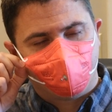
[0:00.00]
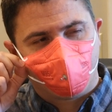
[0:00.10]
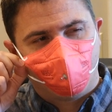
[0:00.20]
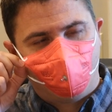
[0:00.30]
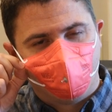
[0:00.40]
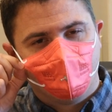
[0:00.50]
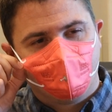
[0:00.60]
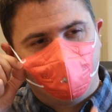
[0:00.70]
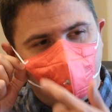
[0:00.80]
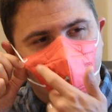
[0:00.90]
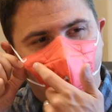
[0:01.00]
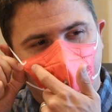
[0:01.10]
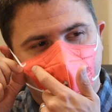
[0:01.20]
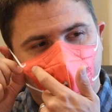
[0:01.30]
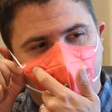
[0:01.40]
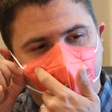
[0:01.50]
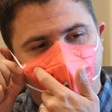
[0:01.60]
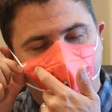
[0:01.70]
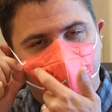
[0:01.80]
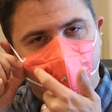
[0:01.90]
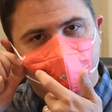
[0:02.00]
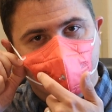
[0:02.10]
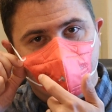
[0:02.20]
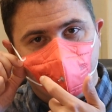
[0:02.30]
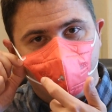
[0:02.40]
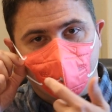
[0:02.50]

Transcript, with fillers: Like, oh, yeah, I definitely I can, I can feel that leak.